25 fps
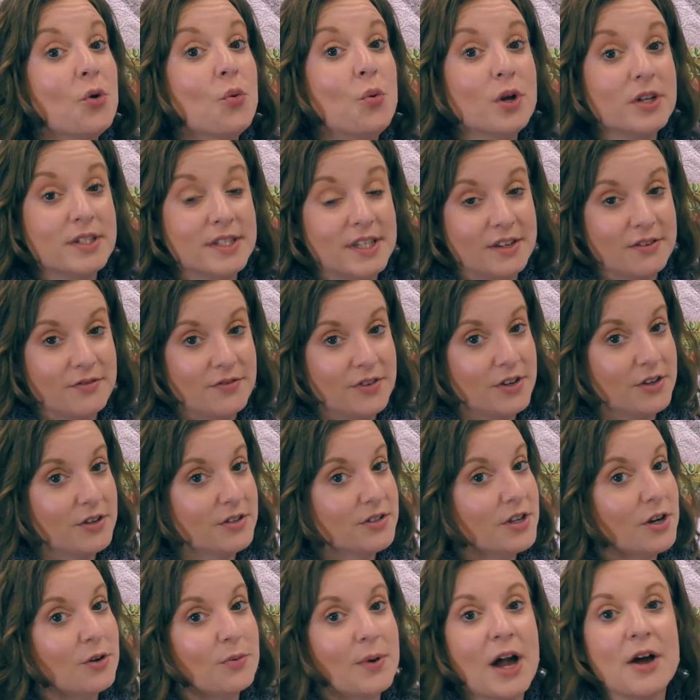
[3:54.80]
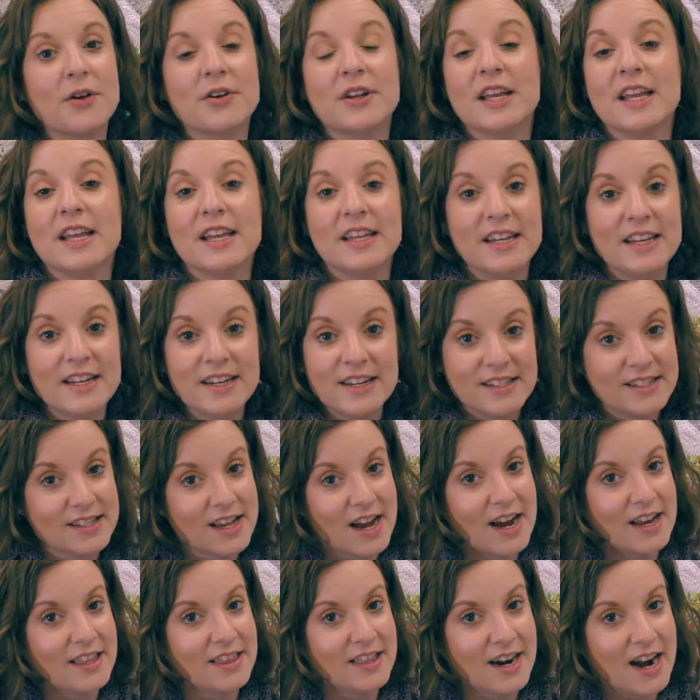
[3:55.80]
quilting fills around any
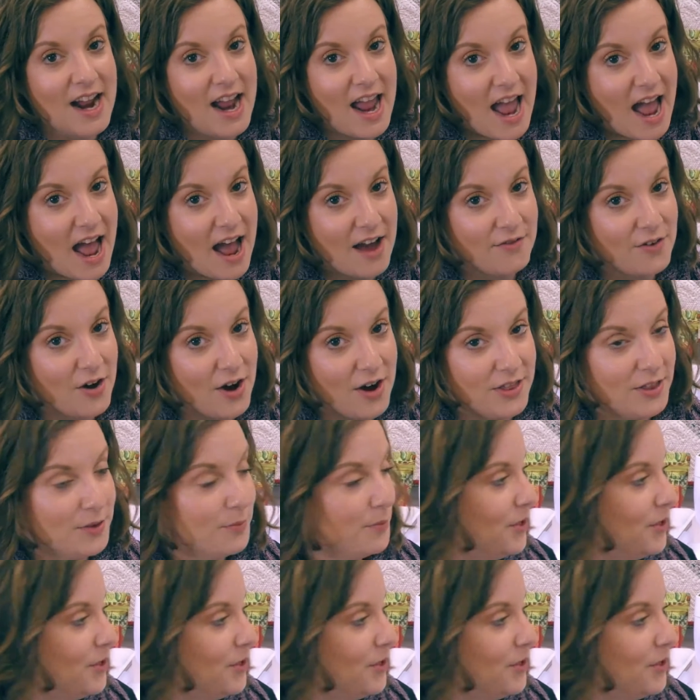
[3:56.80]
design that I have on the